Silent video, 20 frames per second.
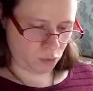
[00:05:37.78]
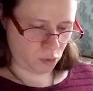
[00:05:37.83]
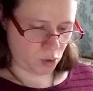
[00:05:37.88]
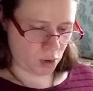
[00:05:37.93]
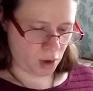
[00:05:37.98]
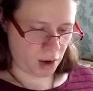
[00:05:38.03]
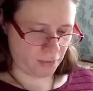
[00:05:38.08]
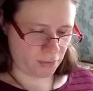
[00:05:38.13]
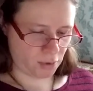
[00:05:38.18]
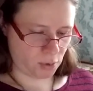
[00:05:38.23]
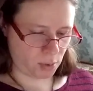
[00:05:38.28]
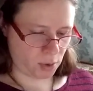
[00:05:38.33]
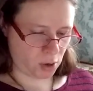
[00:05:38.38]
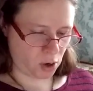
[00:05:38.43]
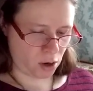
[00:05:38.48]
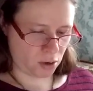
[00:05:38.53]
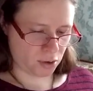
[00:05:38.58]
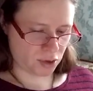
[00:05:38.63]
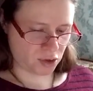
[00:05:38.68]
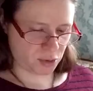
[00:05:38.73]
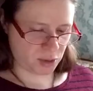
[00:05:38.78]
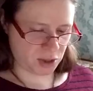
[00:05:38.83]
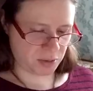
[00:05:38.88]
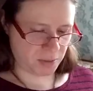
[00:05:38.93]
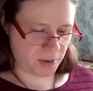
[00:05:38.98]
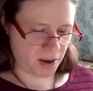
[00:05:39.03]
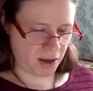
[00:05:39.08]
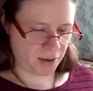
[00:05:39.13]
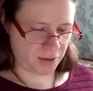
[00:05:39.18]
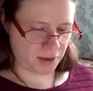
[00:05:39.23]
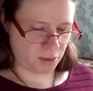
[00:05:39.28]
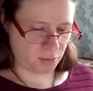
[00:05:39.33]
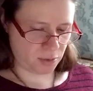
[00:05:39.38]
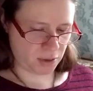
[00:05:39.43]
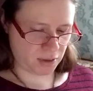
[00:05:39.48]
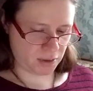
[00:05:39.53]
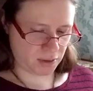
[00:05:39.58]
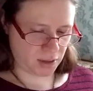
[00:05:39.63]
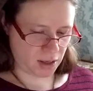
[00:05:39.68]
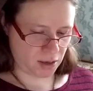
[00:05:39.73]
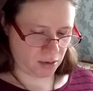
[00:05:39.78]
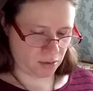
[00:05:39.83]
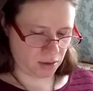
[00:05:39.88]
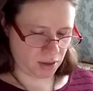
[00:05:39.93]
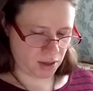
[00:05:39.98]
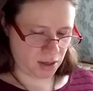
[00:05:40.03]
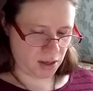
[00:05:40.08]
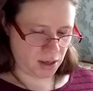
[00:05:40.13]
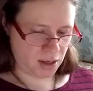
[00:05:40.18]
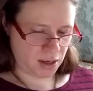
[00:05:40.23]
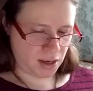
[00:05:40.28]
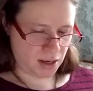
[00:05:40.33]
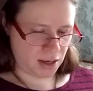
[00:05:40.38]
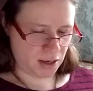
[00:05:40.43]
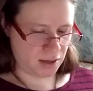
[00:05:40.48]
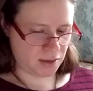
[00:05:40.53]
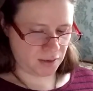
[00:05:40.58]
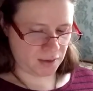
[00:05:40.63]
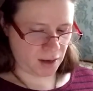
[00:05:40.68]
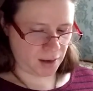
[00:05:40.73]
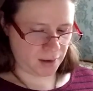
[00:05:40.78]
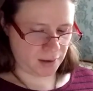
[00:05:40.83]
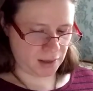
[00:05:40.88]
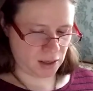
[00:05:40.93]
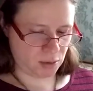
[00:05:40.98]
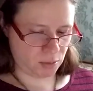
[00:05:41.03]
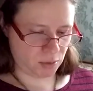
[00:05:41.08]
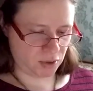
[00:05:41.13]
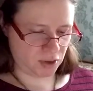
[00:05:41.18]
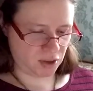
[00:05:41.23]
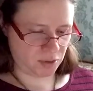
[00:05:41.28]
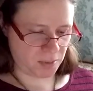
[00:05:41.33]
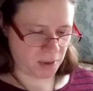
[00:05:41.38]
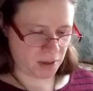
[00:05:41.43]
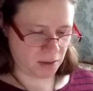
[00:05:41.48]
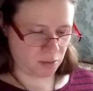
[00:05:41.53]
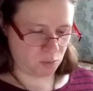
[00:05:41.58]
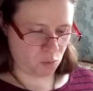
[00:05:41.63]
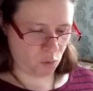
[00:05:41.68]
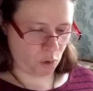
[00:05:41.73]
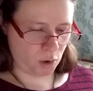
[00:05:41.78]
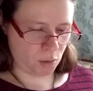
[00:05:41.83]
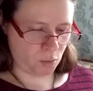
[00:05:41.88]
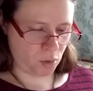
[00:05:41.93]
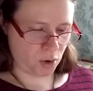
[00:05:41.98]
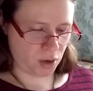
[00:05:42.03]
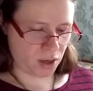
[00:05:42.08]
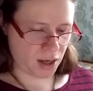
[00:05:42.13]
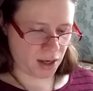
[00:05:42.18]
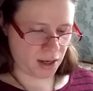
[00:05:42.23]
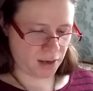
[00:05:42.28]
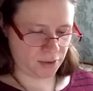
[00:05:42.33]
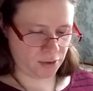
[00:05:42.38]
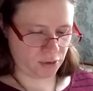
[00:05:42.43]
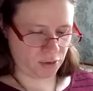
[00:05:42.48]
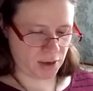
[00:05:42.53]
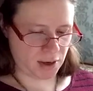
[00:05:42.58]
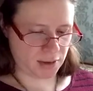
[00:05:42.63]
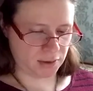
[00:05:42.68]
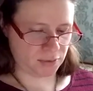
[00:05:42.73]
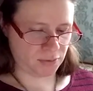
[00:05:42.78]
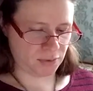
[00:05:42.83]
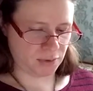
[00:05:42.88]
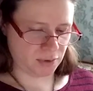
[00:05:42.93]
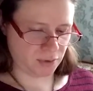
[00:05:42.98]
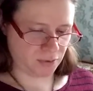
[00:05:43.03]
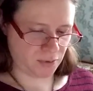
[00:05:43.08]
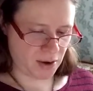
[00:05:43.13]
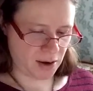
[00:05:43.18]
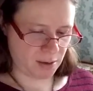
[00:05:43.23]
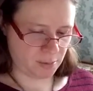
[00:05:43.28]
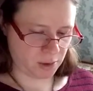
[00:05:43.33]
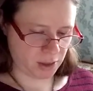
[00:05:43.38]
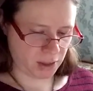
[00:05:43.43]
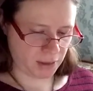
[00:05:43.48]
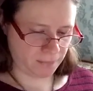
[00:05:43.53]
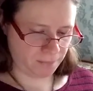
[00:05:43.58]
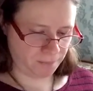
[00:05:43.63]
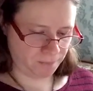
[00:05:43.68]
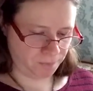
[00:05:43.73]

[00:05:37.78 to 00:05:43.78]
However, regardless which path he went down, he decided he would spend one more night at the graves of his family.